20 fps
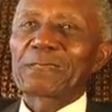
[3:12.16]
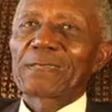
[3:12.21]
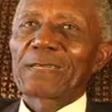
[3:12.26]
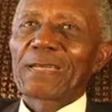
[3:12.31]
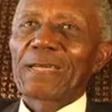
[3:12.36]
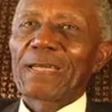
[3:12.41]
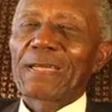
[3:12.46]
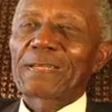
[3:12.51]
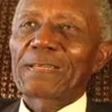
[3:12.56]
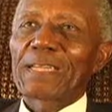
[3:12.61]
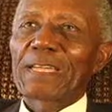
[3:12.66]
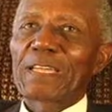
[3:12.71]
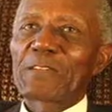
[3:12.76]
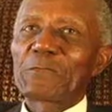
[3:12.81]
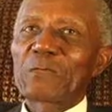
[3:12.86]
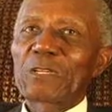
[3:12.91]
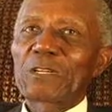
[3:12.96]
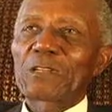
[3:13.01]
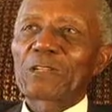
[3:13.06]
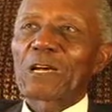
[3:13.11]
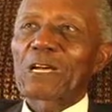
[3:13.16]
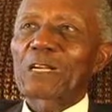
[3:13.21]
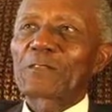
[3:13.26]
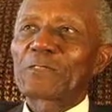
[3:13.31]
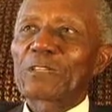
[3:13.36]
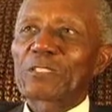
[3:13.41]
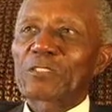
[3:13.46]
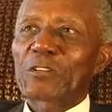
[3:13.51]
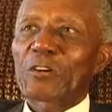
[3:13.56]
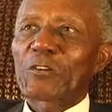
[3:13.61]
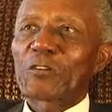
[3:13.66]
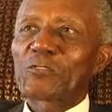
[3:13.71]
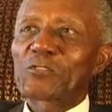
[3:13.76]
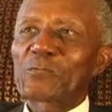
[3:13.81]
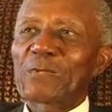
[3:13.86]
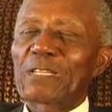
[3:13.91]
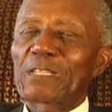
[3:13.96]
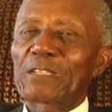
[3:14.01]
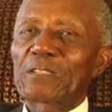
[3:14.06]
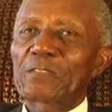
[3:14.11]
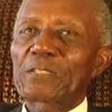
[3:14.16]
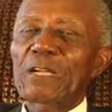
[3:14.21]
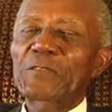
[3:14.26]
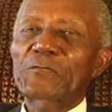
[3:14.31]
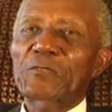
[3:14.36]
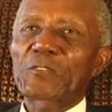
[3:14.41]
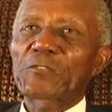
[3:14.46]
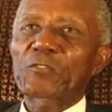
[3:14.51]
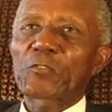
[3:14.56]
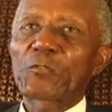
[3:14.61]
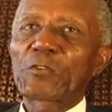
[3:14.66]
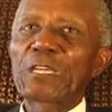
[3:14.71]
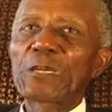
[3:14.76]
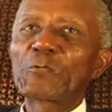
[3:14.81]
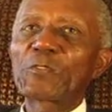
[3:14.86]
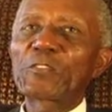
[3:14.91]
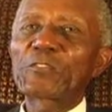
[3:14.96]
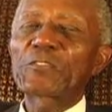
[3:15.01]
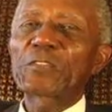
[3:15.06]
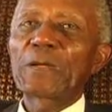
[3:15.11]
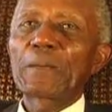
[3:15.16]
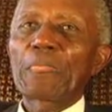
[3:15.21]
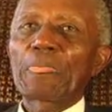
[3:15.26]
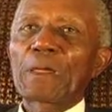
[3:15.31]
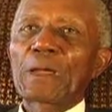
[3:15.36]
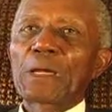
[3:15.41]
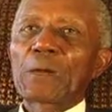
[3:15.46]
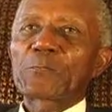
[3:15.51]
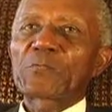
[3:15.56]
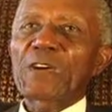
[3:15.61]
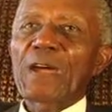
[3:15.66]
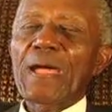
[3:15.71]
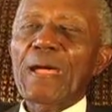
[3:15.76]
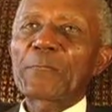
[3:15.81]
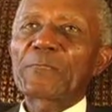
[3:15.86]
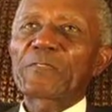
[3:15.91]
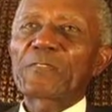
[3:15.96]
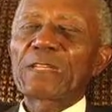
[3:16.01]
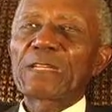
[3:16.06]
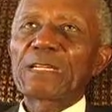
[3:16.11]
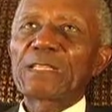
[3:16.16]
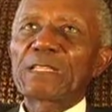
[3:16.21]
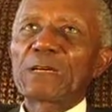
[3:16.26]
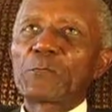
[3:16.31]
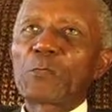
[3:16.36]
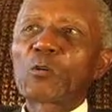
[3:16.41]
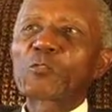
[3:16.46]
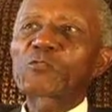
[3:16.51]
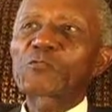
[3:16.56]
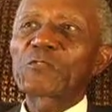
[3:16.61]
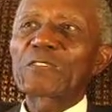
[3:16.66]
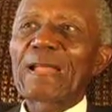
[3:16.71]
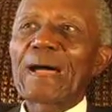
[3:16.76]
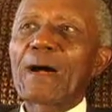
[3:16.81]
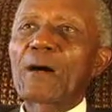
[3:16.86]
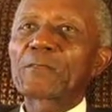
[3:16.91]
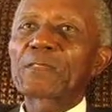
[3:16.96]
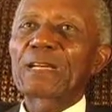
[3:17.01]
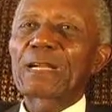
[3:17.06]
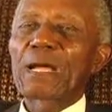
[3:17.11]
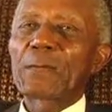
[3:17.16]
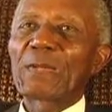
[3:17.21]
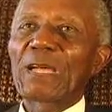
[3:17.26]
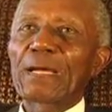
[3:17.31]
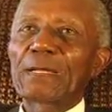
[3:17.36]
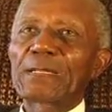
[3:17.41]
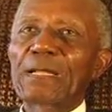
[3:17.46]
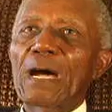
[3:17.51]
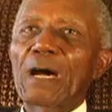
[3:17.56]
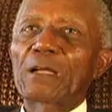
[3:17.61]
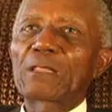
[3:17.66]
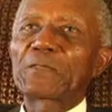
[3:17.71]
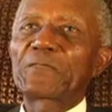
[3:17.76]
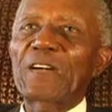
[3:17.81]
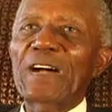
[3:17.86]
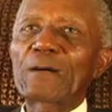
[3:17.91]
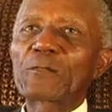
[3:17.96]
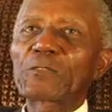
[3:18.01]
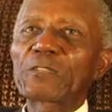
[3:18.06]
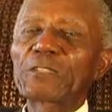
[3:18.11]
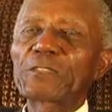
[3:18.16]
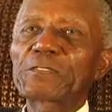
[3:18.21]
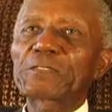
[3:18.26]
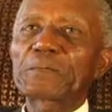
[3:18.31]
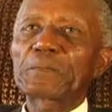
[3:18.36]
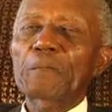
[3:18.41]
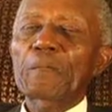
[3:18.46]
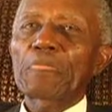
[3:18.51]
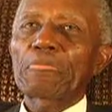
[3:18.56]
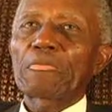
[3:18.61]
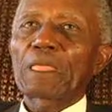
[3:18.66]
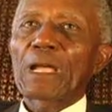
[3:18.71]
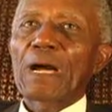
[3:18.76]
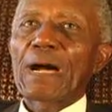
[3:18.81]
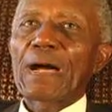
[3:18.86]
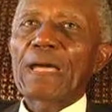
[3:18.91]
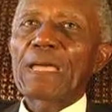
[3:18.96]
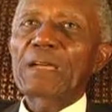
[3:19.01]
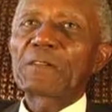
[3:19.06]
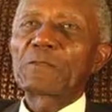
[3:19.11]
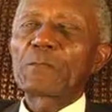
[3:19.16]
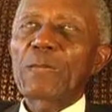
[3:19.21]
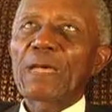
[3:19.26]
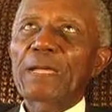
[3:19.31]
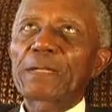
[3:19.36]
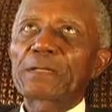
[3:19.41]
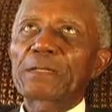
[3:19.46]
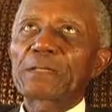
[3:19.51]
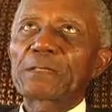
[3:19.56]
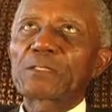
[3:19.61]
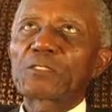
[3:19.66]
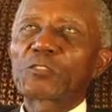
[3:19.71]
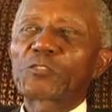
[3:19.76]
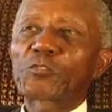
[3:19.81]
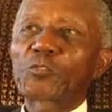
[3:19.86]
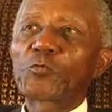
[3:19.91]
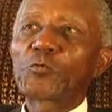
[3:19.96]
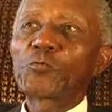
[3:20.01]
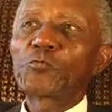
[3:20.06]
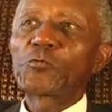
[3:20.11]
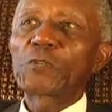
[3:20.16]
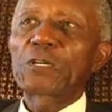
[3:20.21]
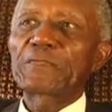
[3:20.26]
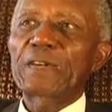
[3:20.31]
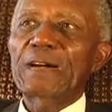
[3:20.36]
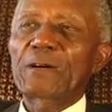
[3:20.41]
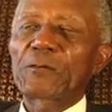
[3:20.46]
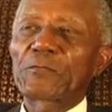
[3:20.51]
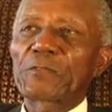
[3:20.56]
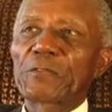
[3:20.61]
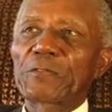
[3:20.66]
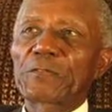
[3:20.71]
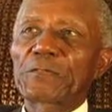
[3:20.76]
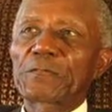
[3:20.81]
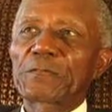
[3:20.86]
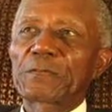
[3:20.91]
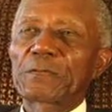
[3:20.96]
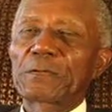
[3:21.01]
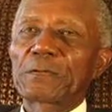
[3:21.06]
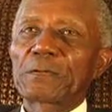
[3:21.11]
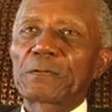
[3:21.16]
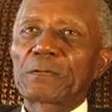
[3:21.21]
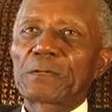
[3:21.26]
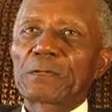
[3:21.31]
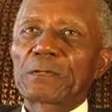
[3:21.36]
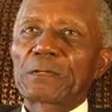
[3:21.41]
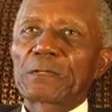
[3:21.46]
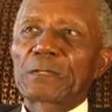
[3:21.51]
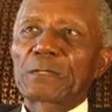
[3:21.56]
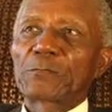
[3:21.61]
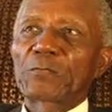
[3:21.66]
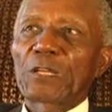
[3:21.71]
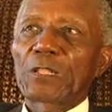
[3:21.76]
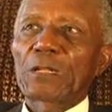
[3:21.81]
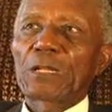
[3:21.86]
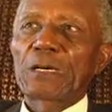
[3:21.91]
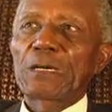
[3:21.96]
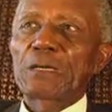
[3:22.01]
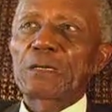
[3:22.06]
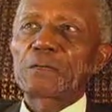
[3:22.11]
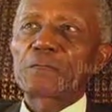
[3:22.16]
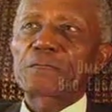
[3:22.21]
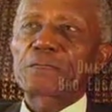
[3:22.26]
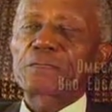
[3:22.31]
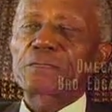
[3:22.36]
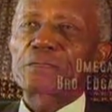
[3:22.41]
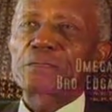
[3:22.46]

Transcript: and gave me a lot of encouragement, etc. So he was perhaps the most renowned that I met. Now, the founders, I have met 2 founders. Brother Love,